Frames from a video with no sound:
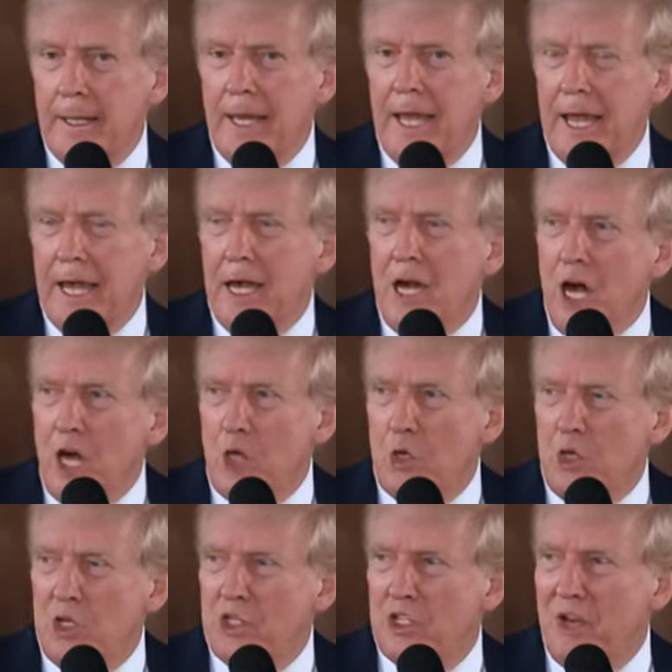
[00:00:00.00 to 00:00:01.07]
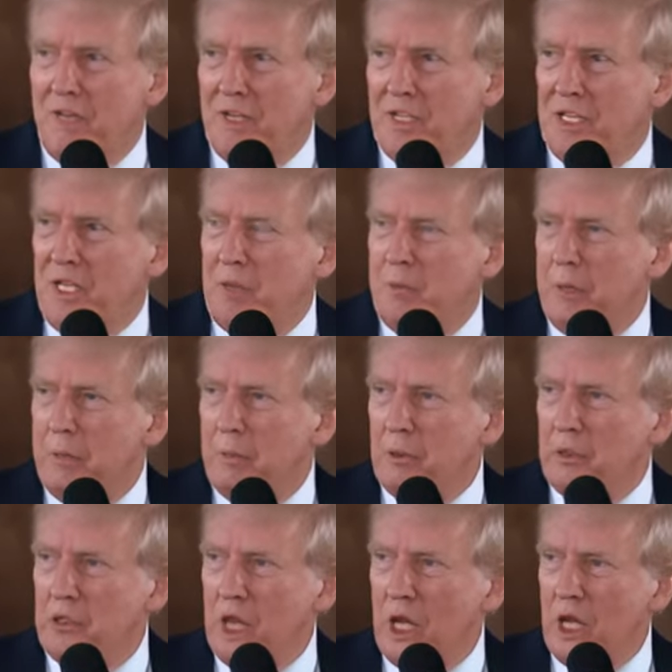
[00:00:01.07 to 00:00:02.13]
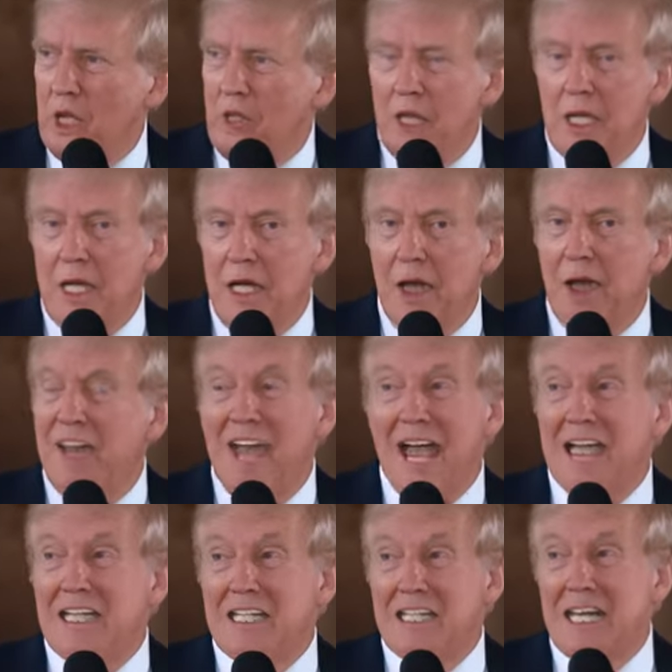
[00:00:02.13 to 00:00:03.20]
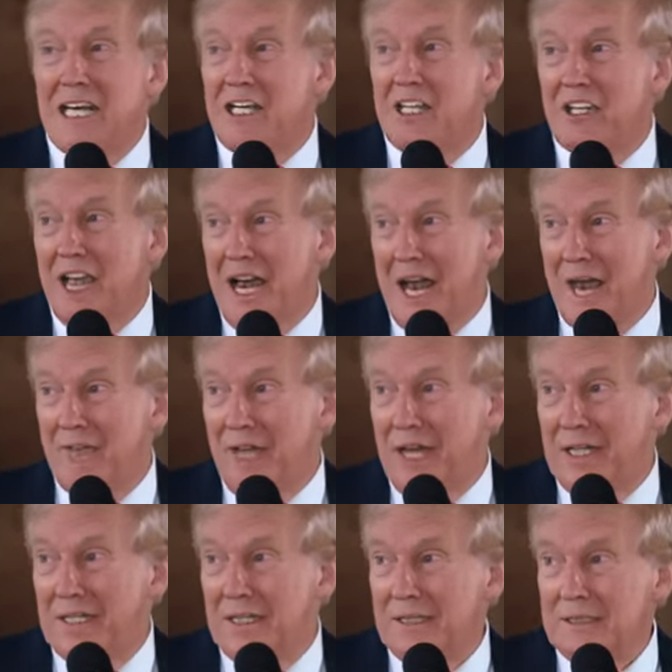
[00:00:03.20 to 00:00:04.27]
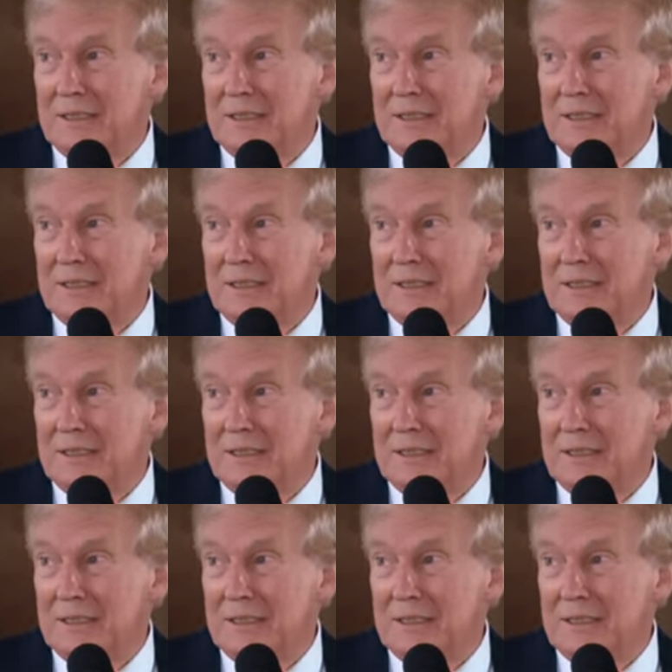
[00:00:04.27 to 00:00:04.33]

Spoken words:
They had 117 people shot. Afghanistan does not have that.